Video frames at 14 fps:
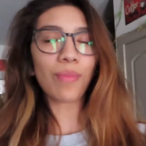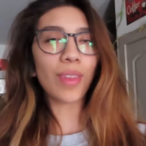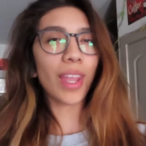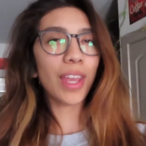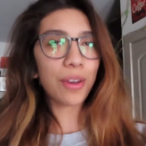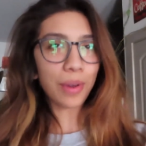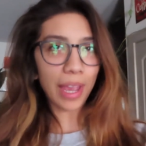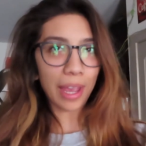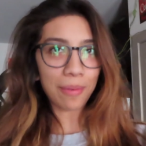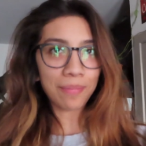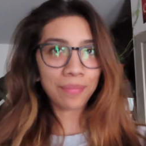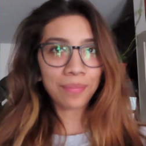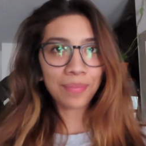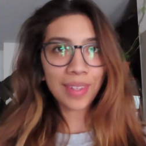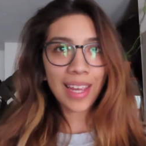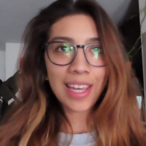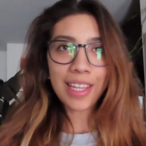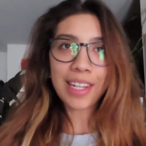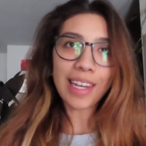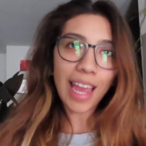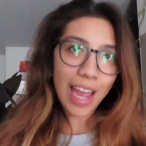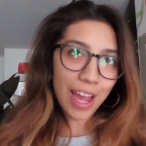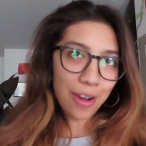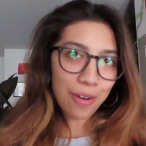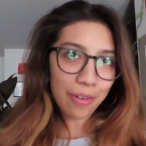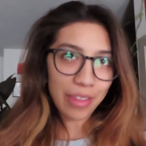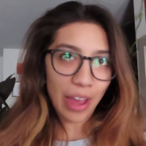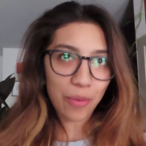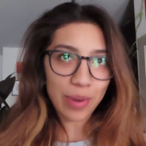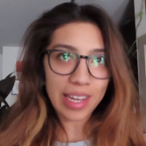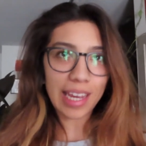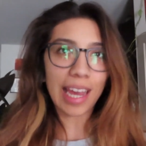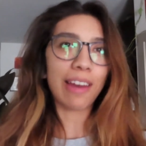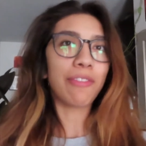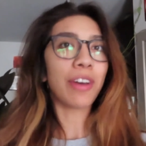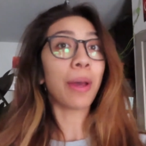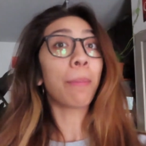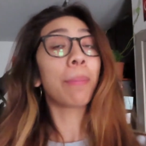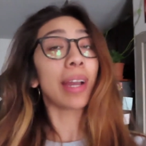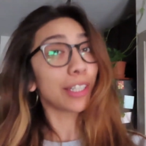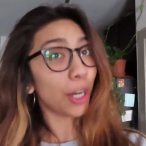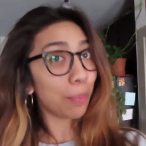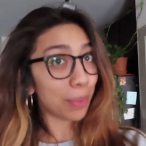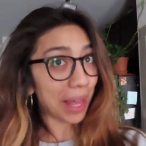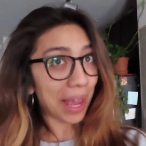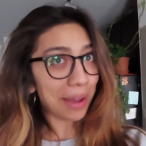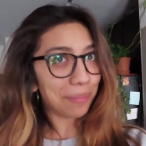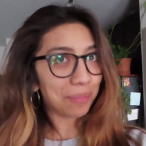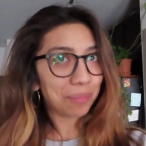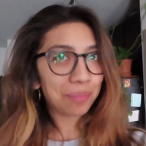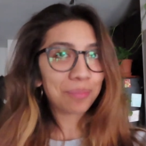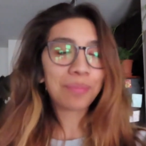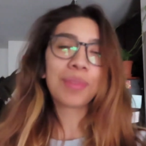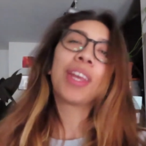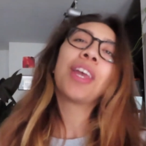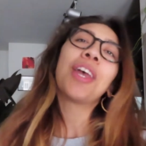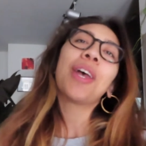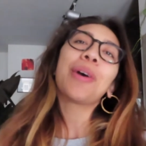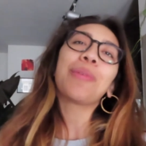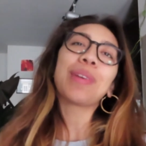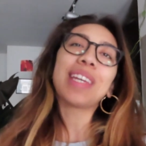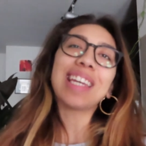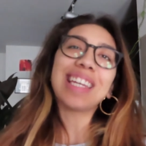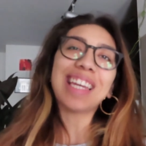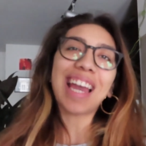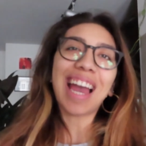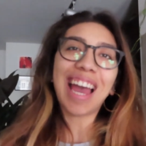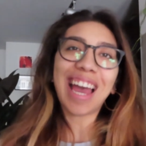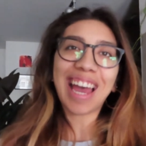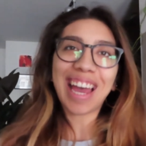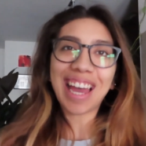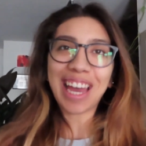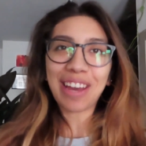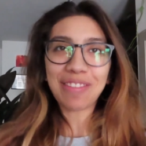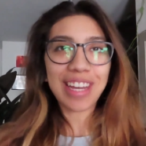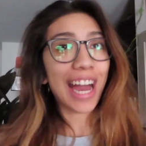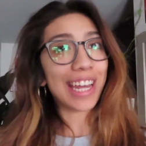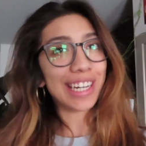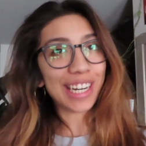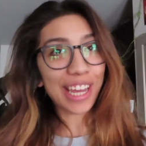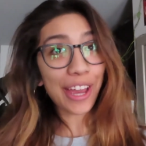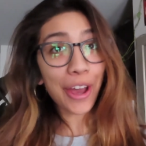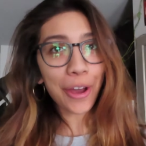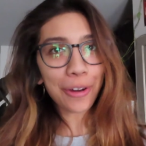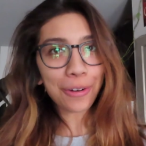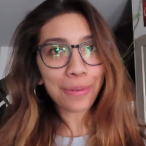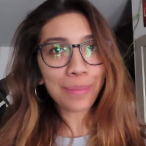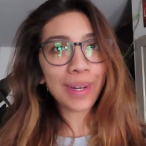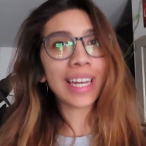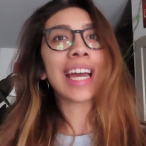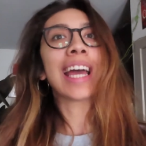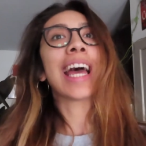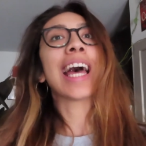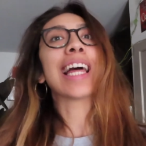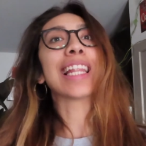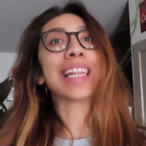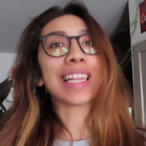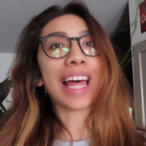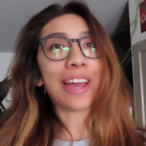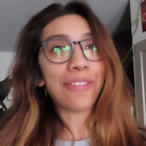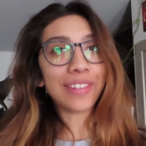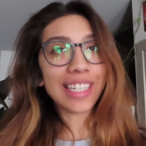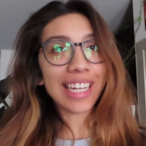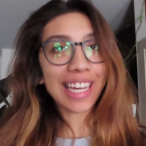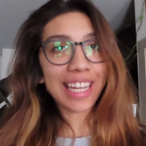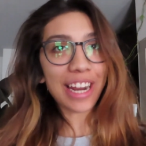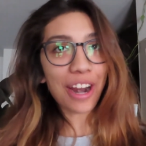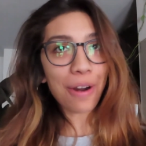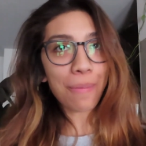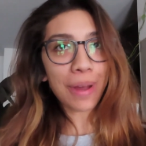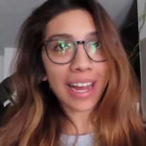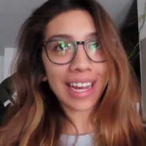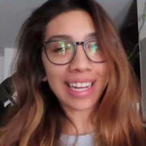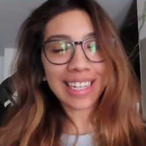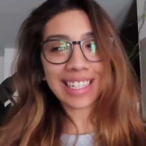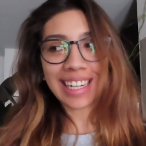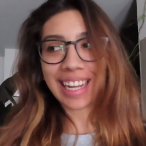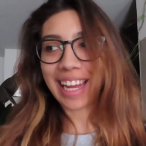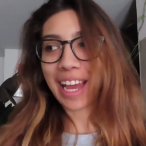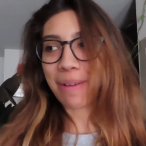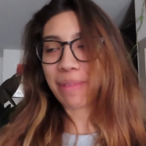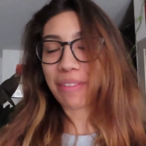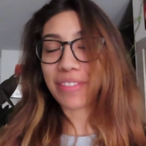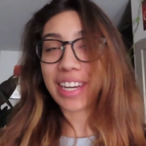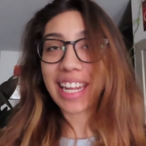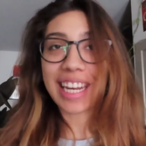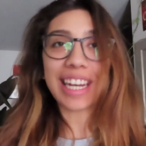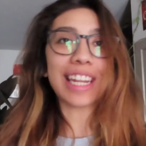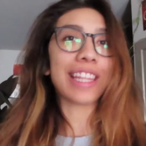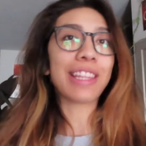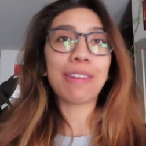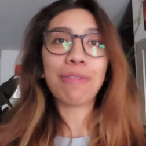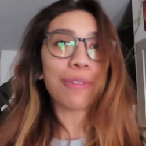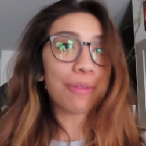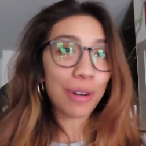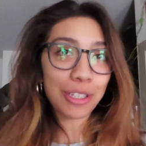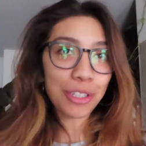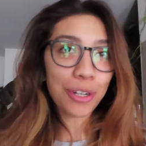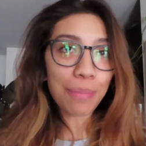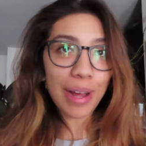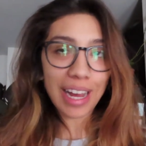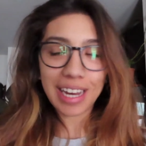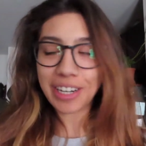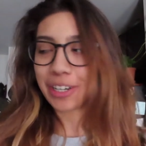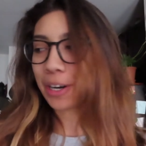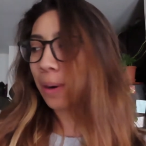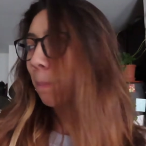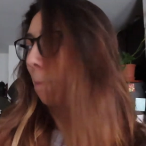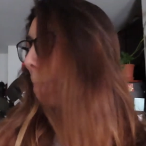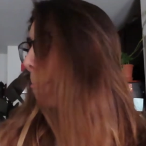Okay, now that we have picked our plant, we have gotten it home, left it in our pot, left it in the original potter,